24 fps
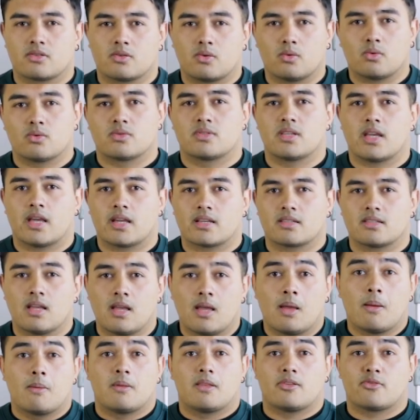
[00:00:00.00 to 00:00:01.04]
Gore-Tex
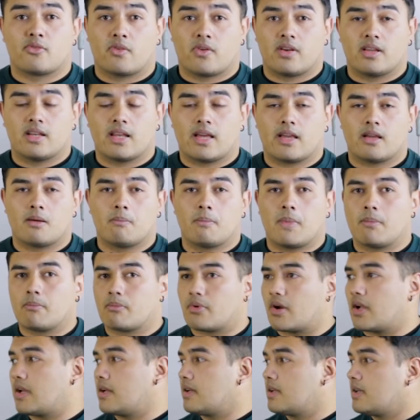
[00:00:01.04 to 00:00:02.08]
3-layer
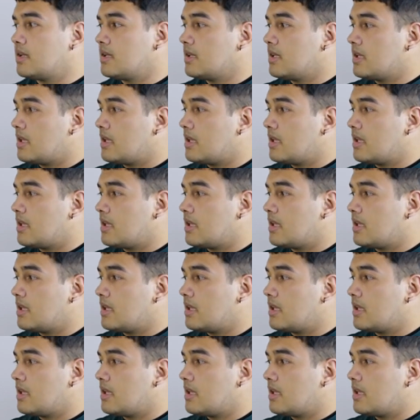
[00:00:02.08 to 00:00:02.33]
membrane.